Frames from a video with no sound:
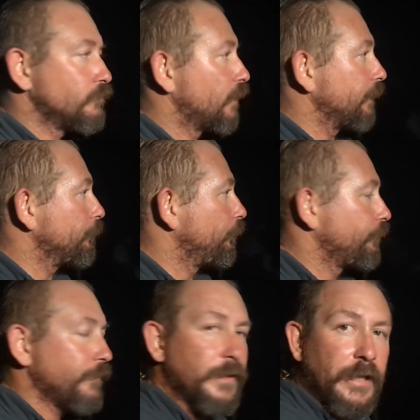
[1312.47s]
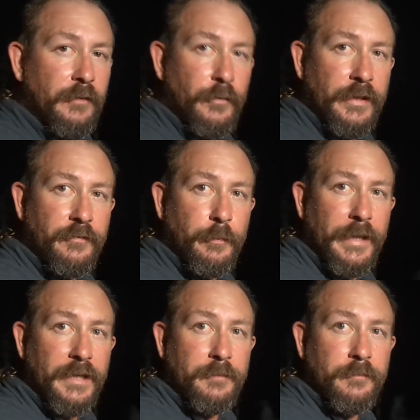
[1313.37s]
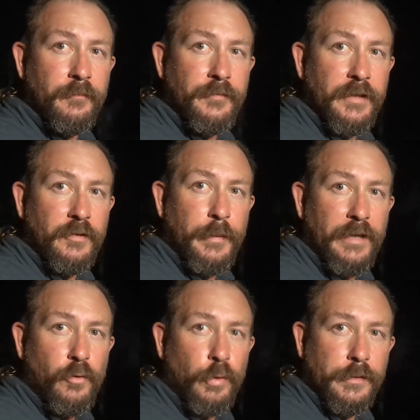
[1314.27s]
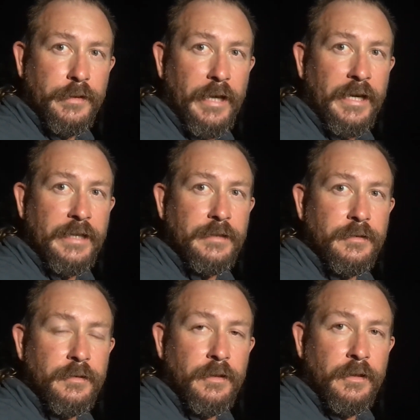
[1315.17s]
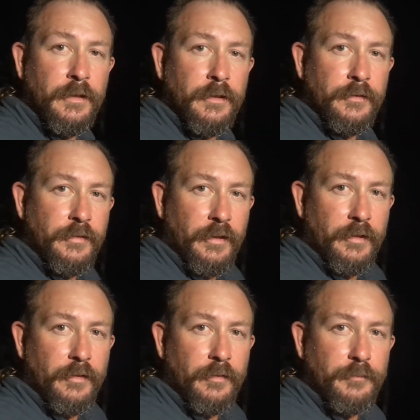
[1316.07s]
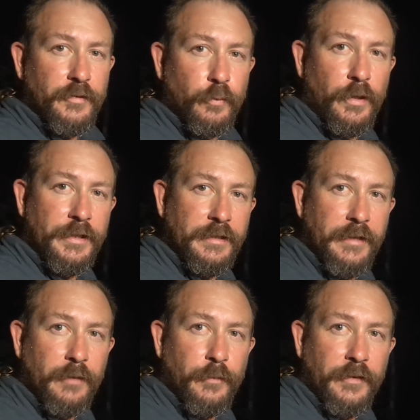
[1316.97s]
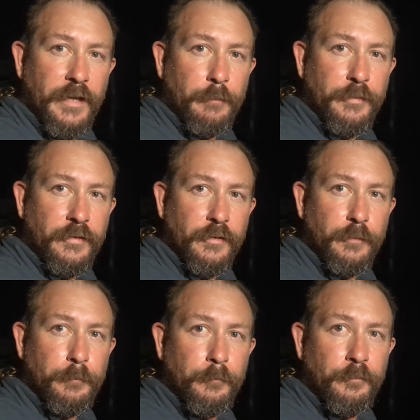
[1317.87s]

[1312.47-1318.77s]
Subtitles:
Right, getting ready for bed. It's about 7:45, So I'm just winding down with a cup of soup,